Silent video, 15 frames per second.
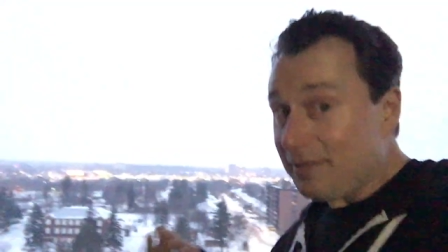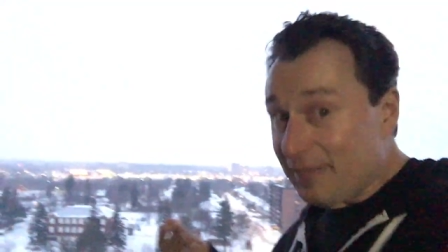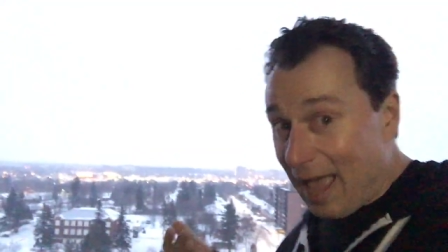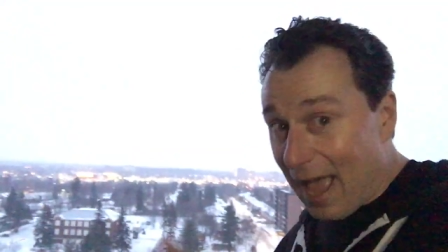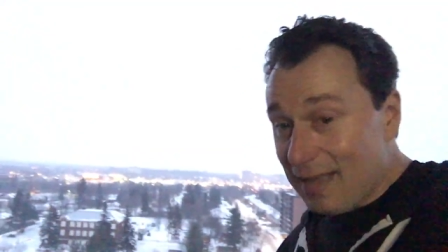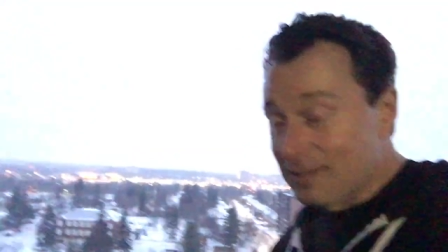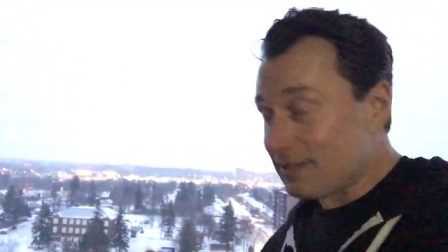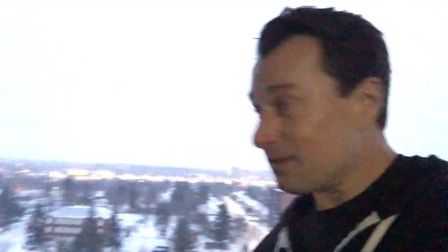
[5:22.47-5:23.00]

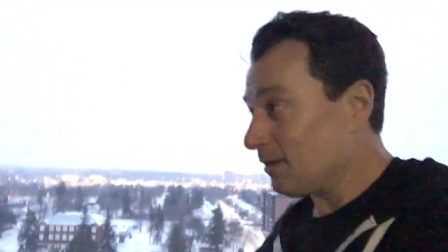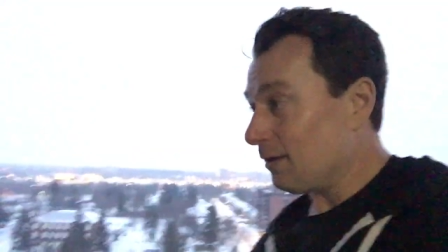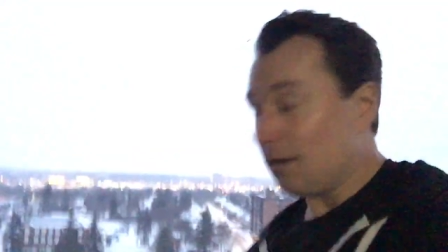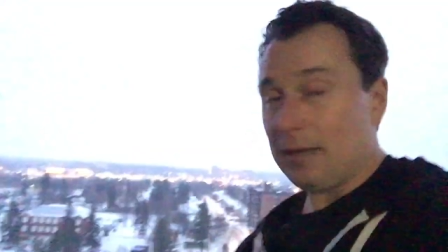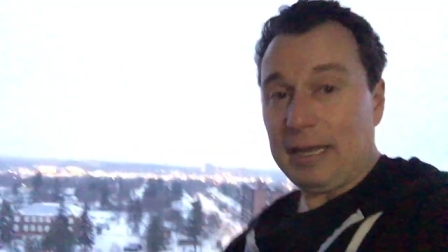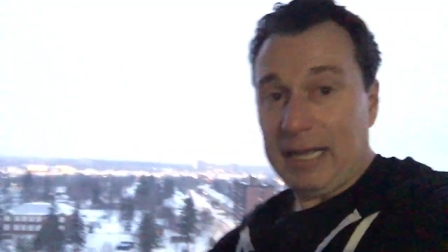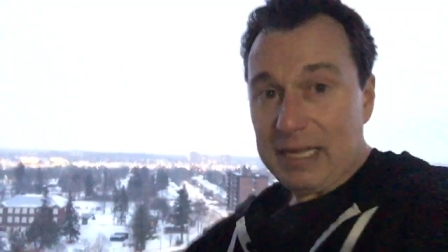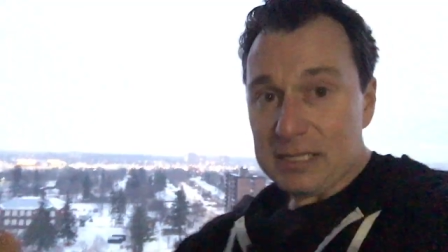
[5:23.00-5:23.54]
That's,
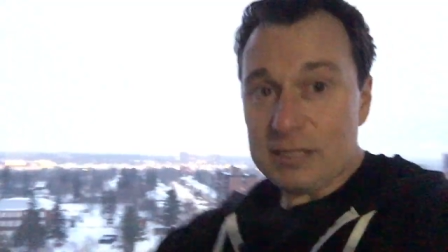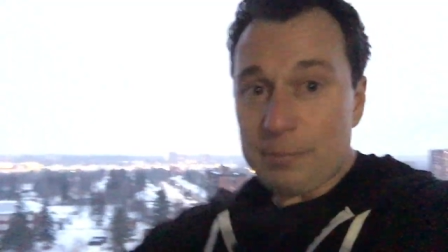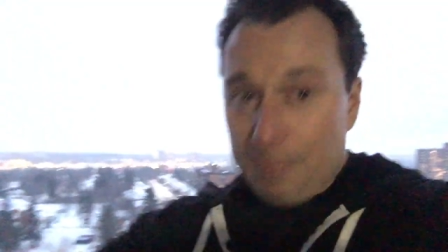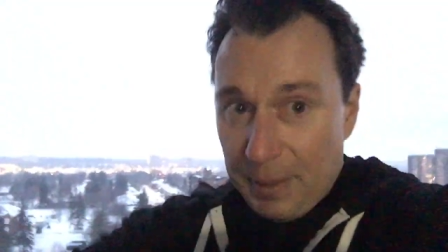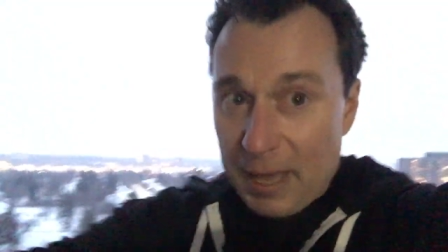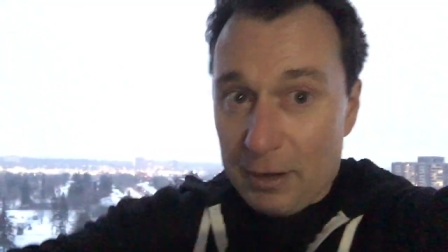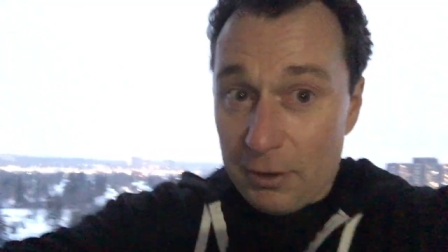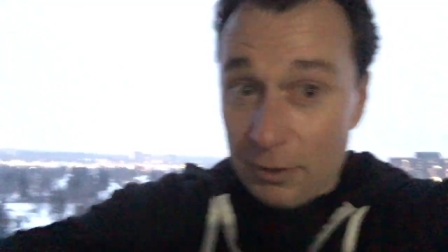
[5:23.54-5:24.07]
it's
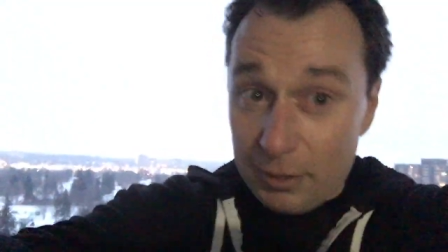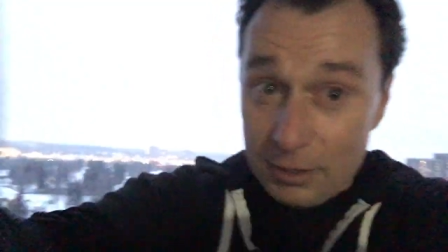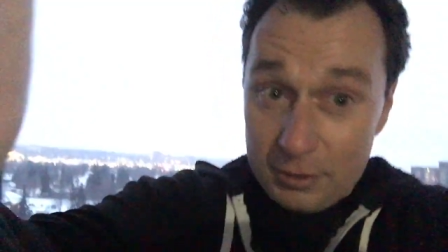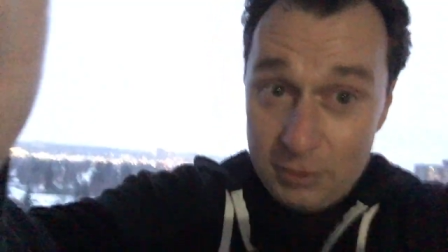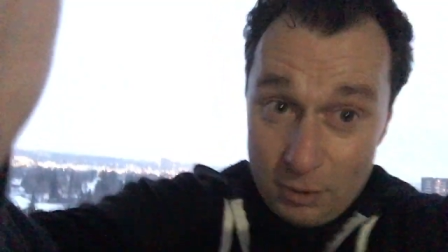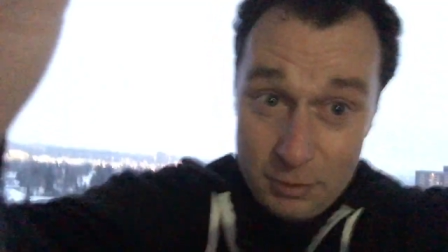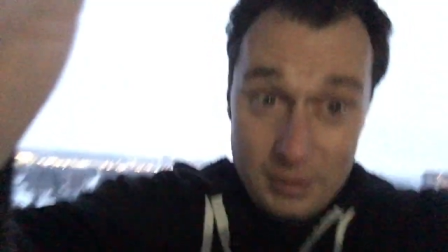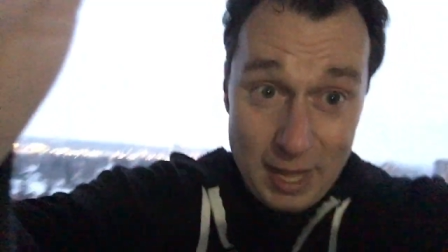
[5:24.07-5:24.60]
better to
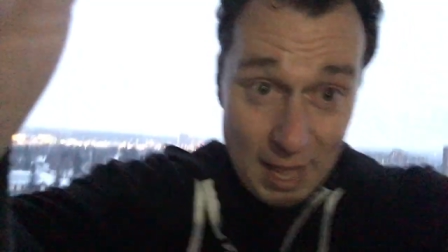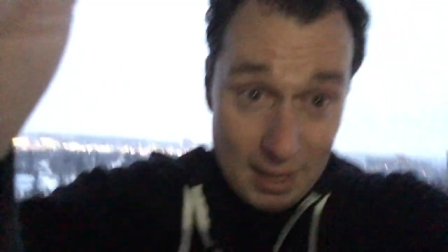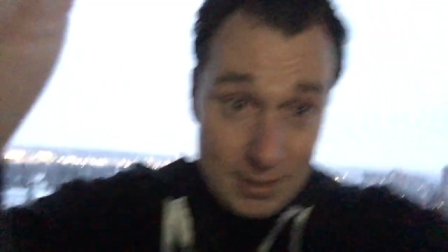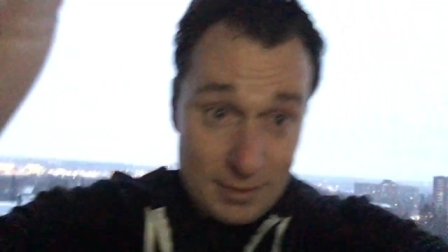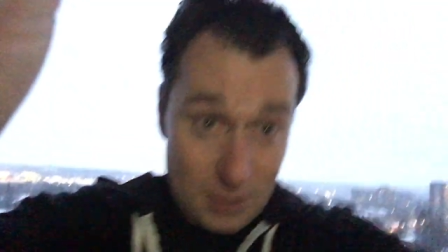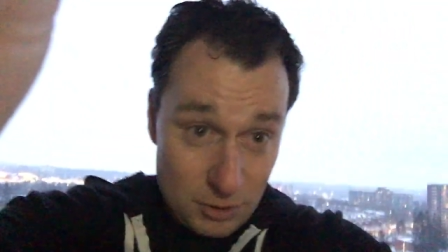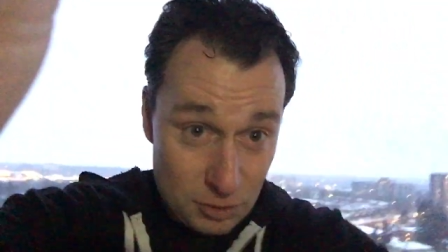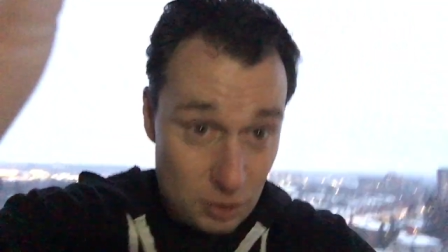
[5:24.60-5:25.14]
do
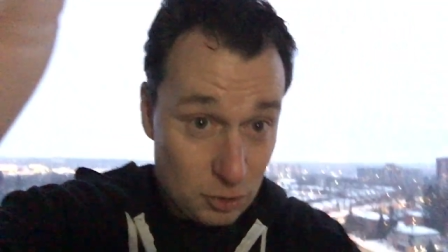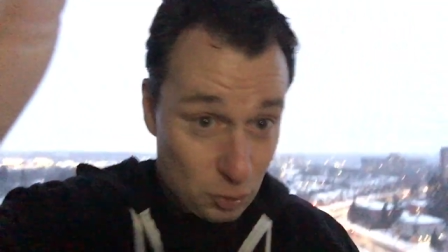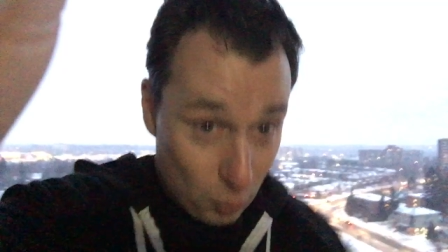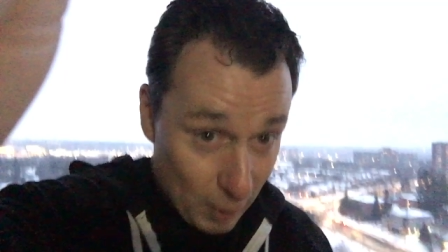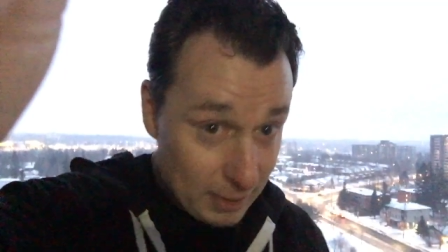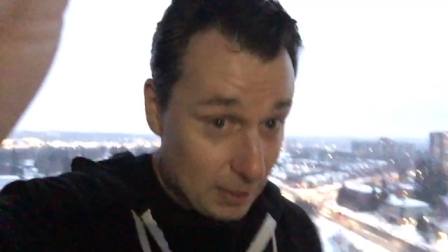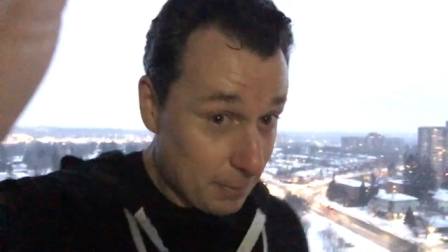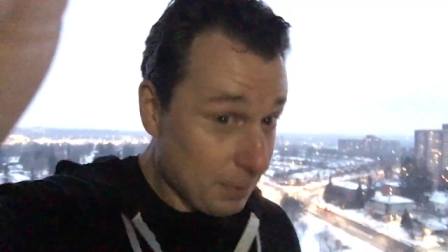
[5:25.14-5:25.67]
that to
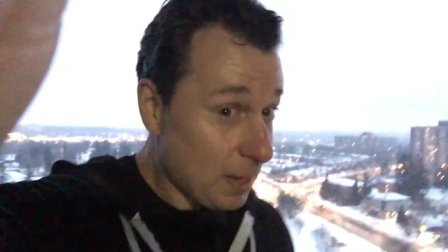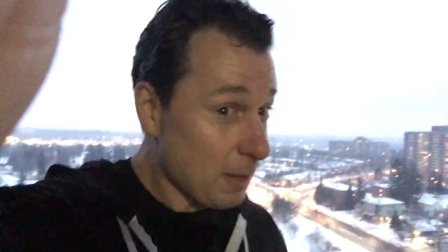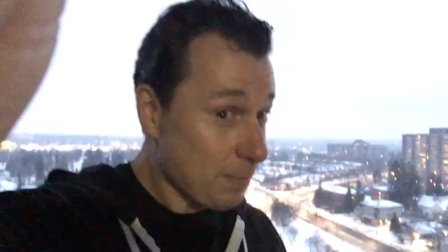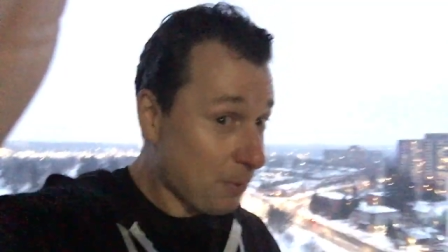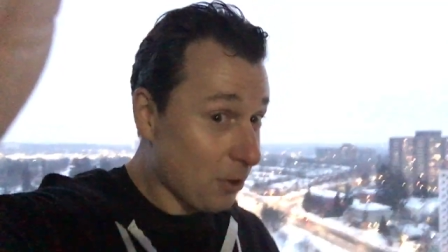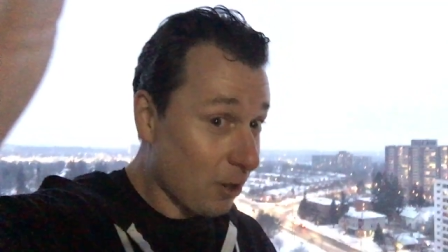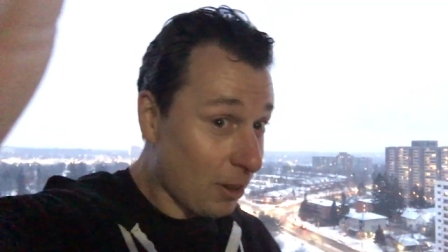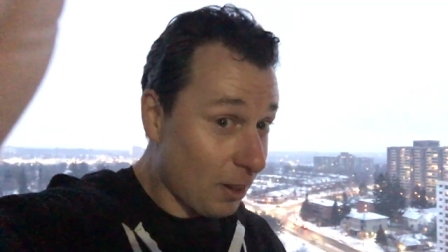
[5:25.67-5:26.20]
twenty
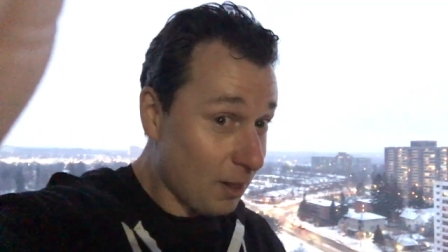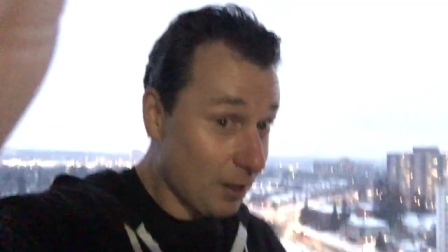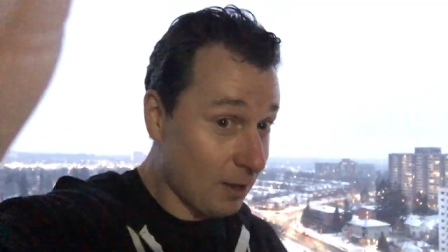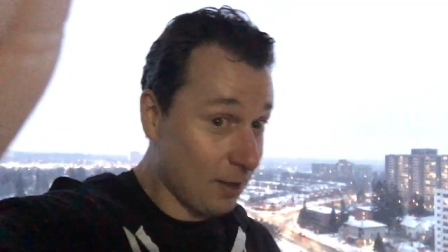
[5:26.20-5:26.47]
people